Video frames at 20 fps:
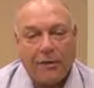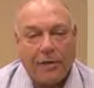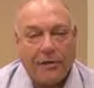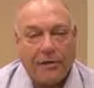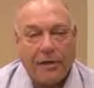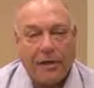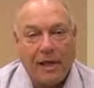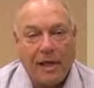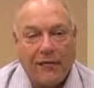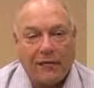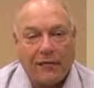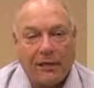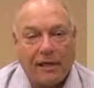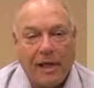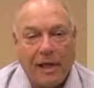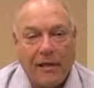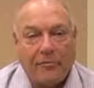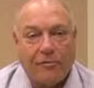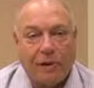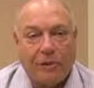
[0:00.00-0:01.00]
with the
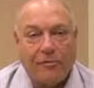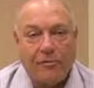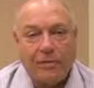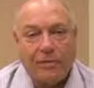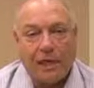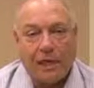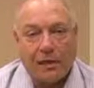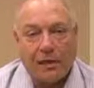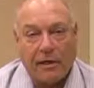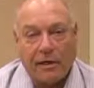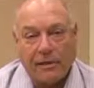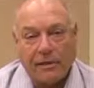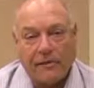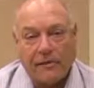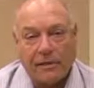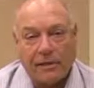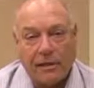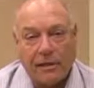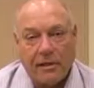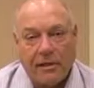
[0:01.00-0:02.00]
FDA
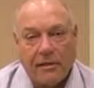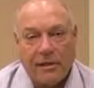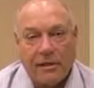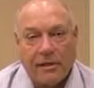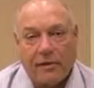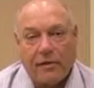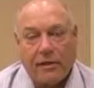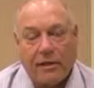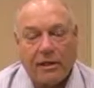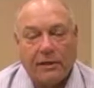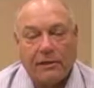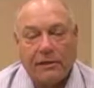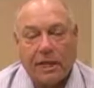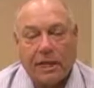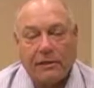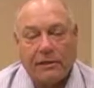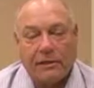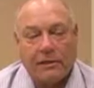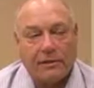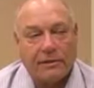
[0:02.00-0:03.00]
representatives that are in
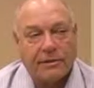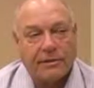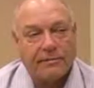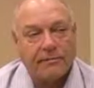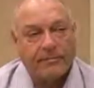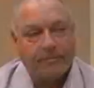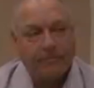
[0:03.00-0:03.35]
attendance.